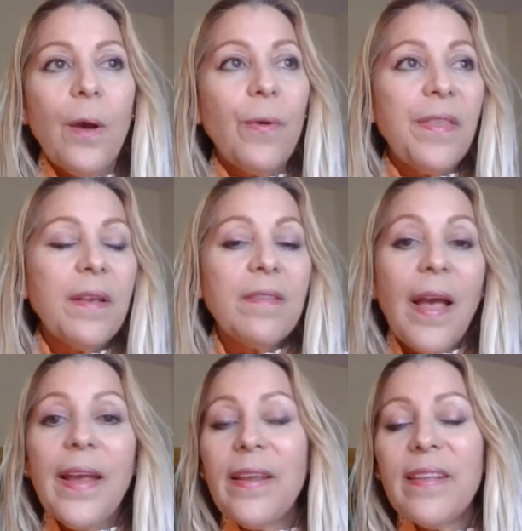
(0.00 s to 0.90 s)
With
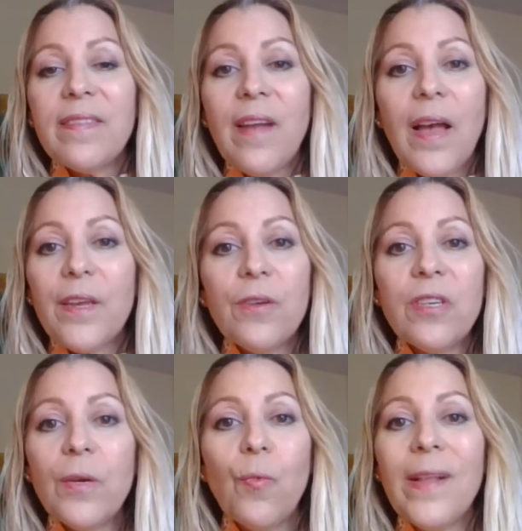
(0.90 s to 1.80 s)
anxiety, it's not
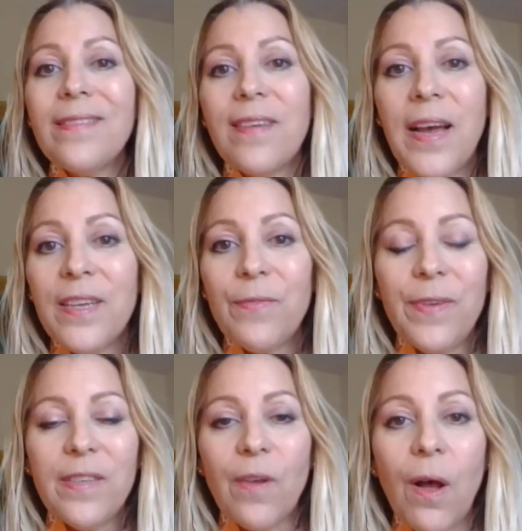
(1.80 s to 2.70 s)
usually one size
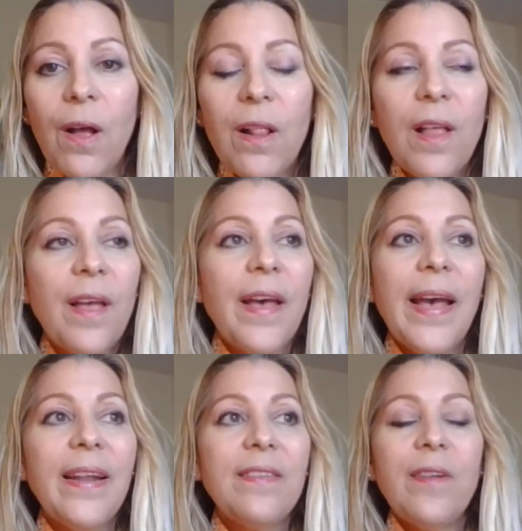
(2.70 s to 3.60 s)
fits all,
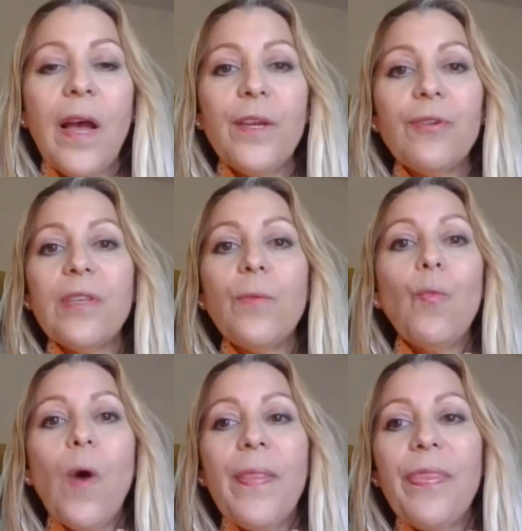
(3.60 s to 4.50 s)
and it's not usually
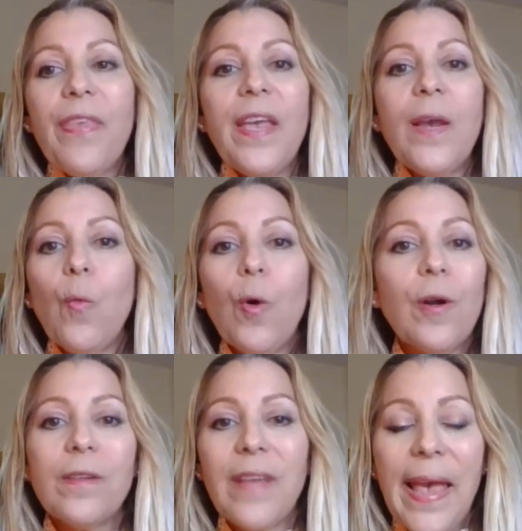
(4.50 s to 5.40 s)
one thing
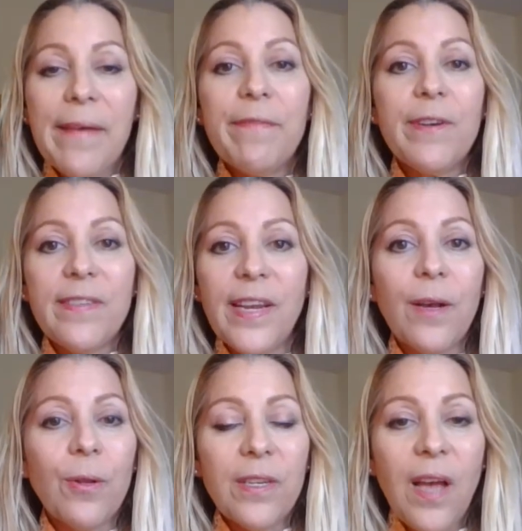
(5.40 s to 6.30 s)
works every
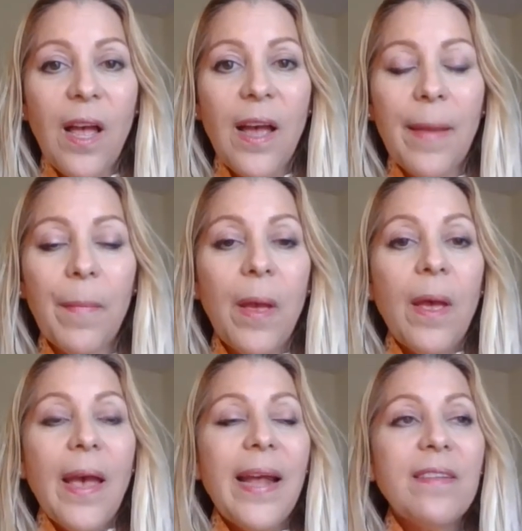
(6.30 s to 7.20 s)
single time,
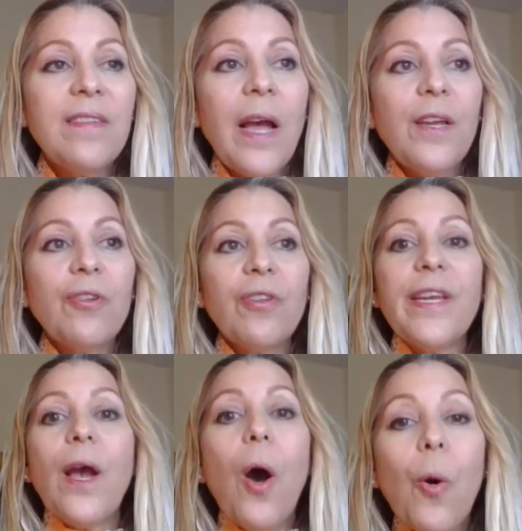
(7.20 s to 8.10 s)
and it's not
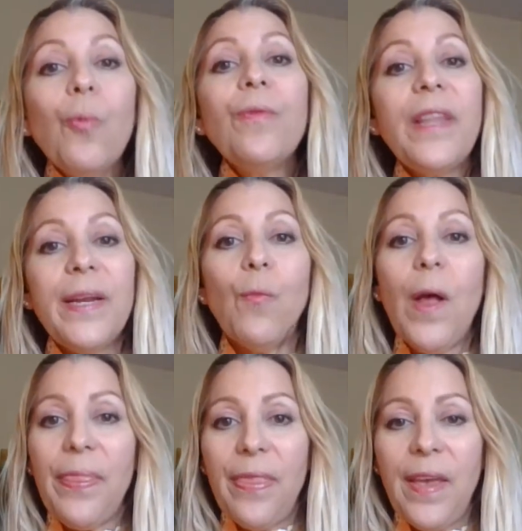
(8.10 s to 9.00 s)
usually only
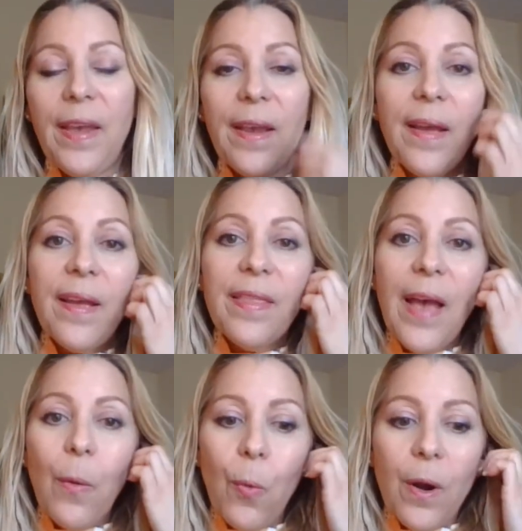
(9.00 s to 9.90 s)
one thing
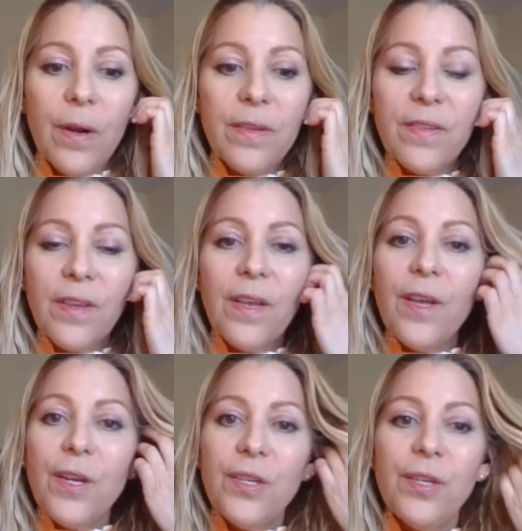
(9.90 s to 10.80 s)
that works
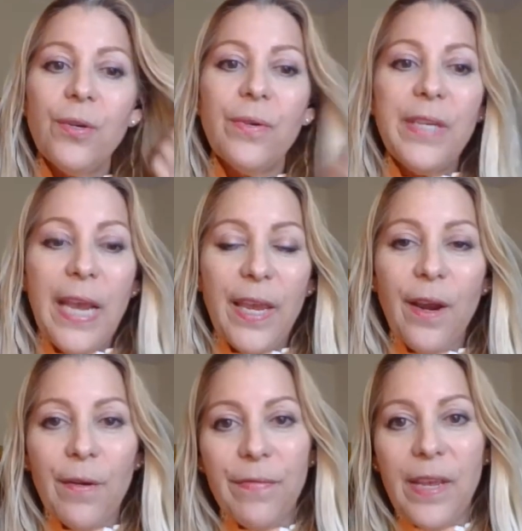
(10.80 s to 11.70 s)
to take
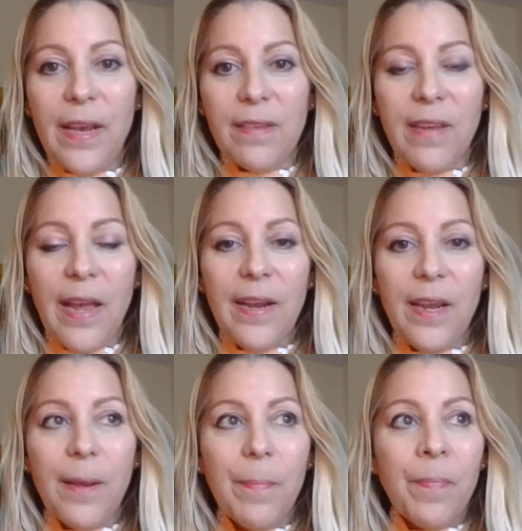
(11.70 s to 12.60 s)
care of the
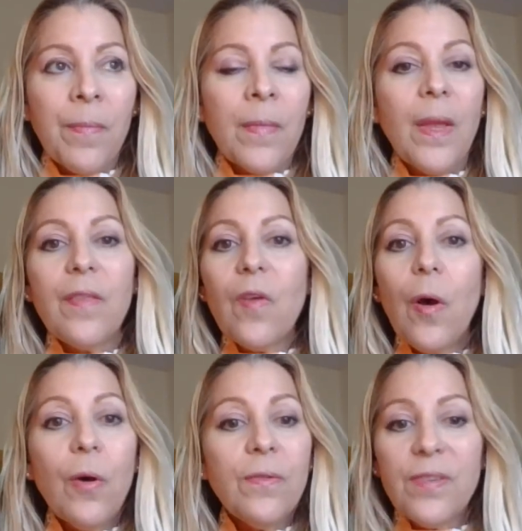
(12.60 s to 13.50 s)
anxiety. It's a
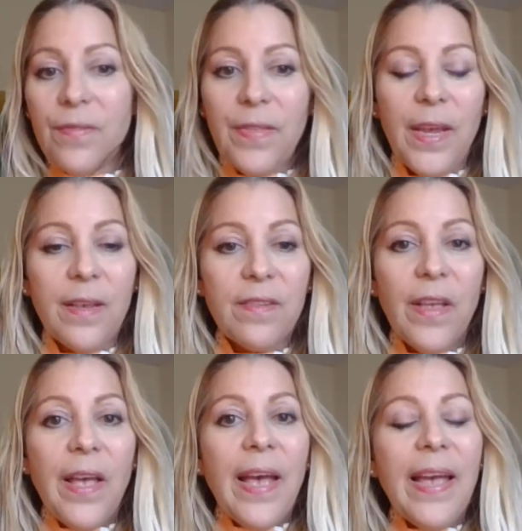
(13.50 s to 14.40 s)
host of things.
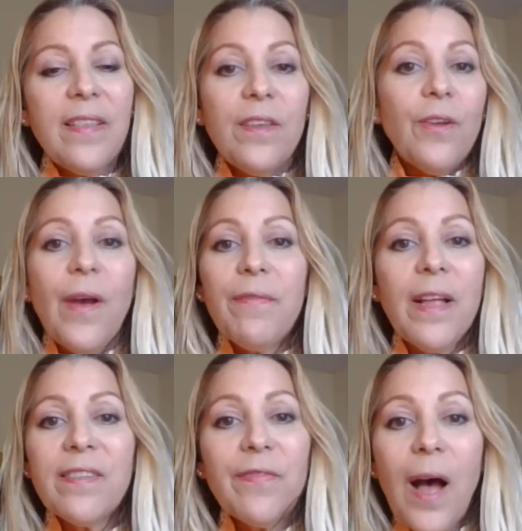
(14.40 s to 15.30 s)
You have
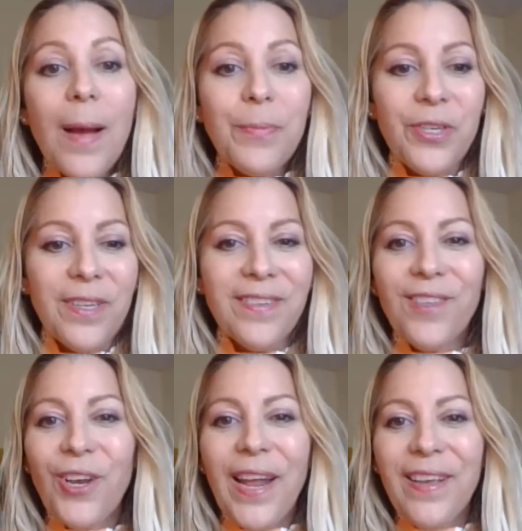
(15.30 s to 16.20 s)
lots of options.
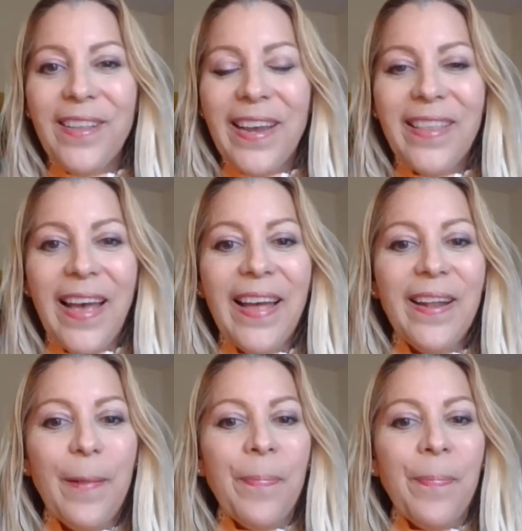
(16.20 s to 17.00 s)
Look at it like that.